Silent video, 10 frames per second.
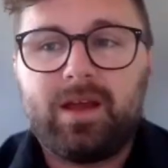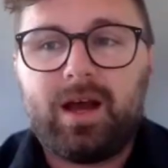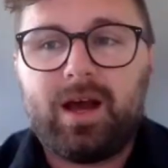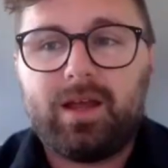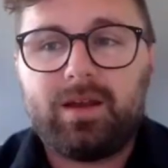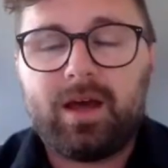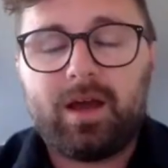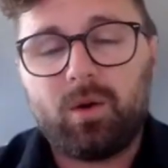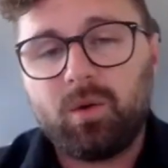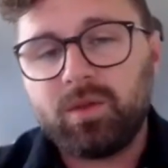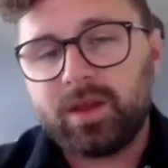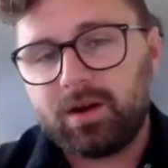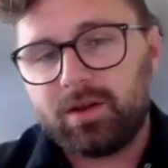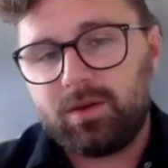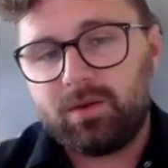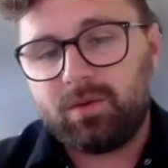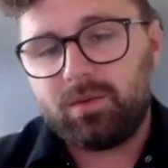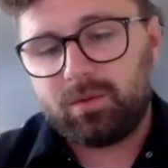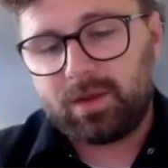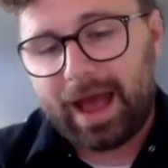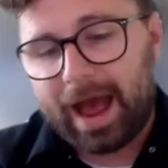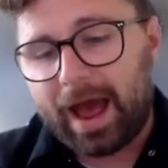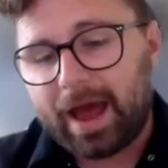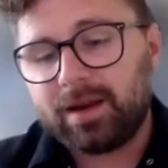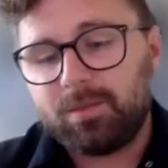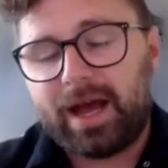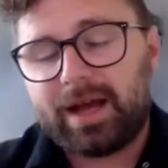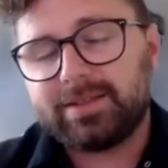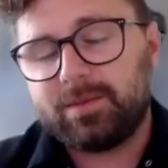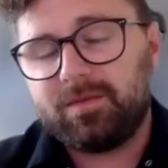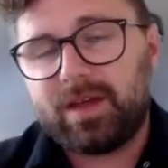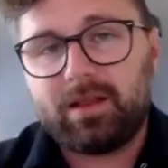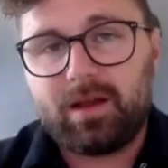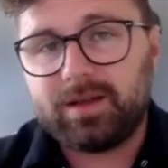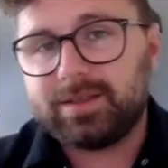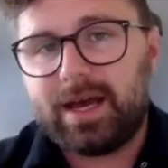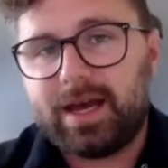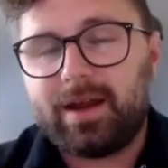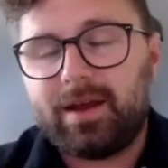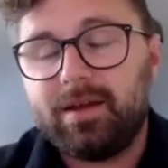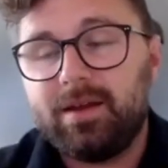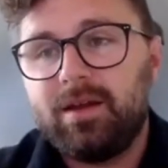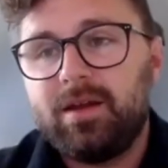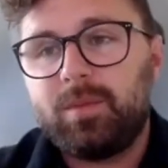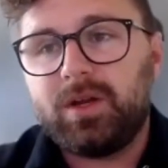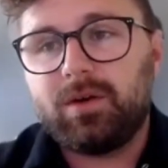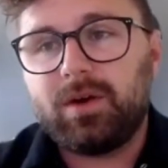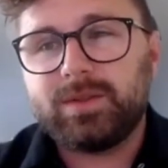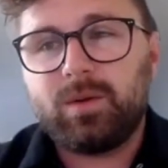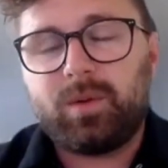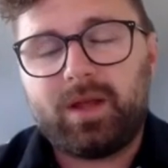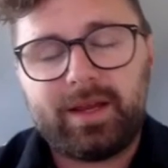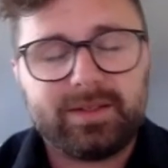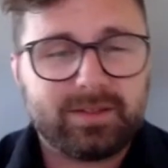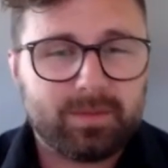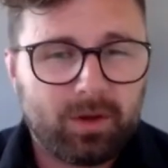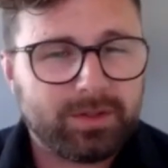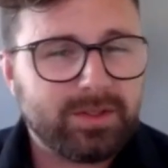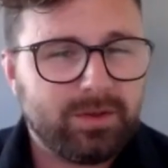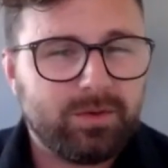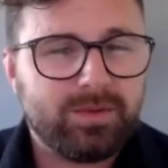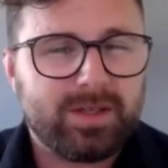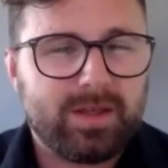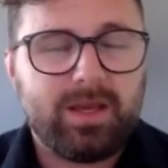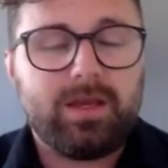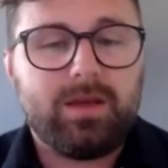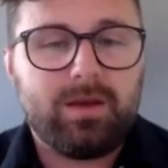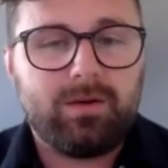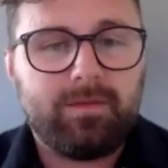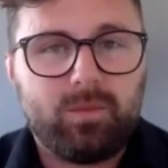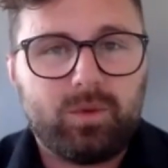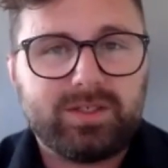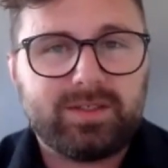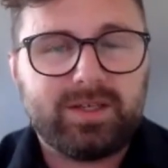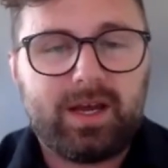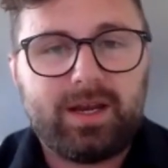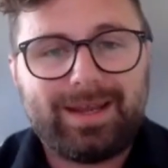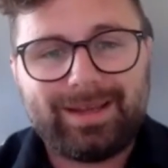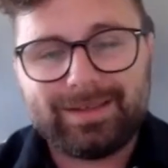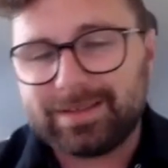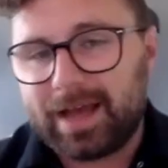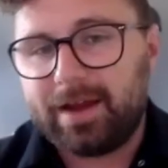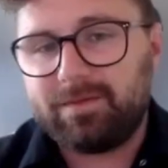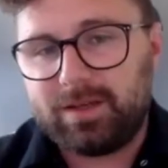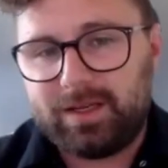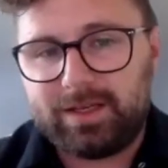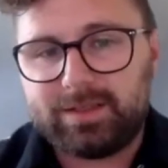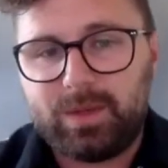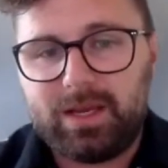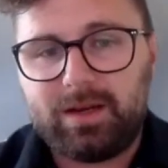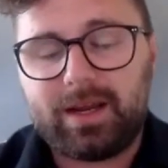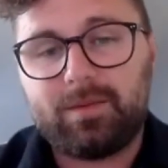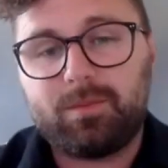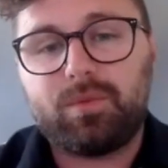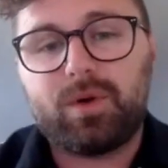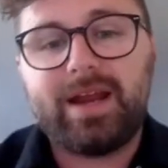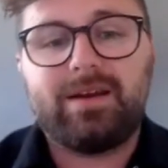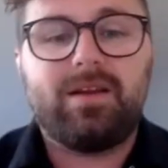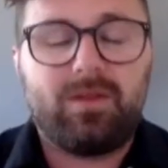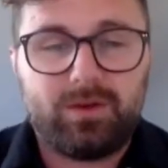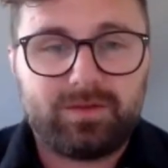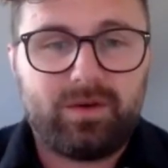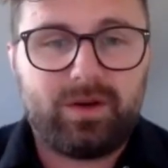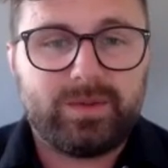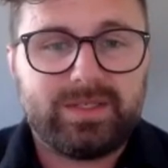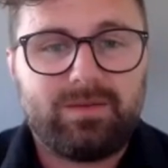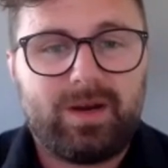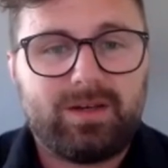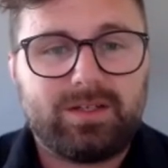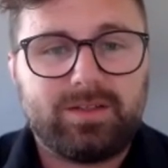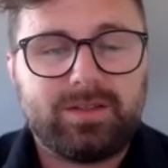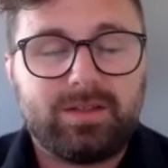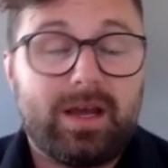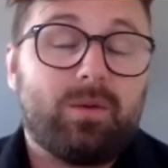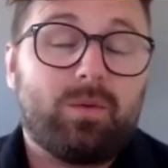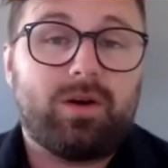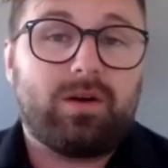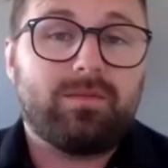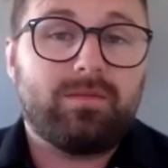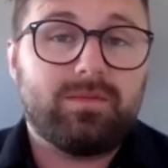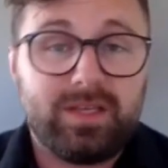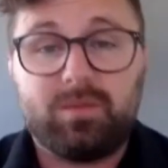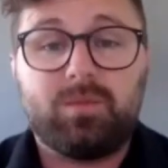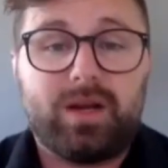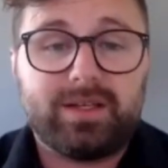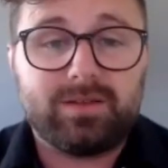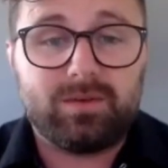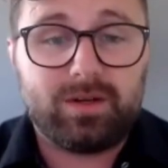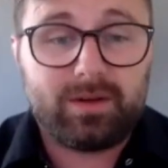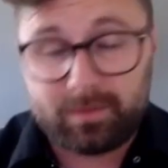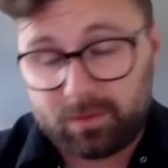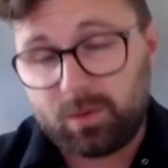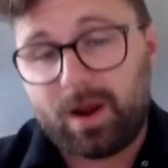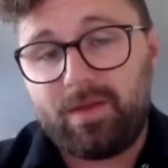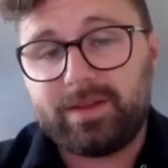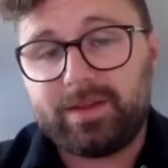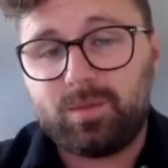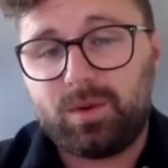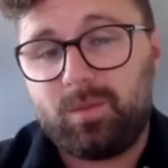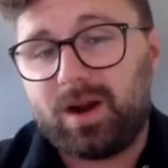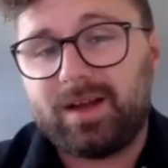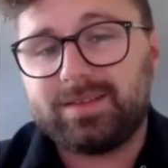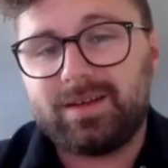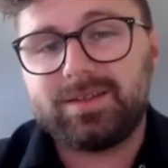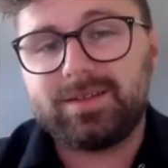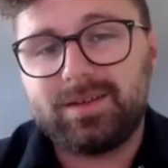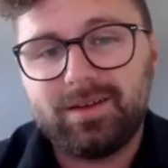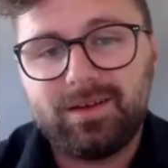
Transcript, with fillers: not only are you adding back some of that lost data, but you're also applying a small tune to the EQ, which is done inside of the DSP to kind of brighten those frequency ranges that were decompressed throughout that Supreme process.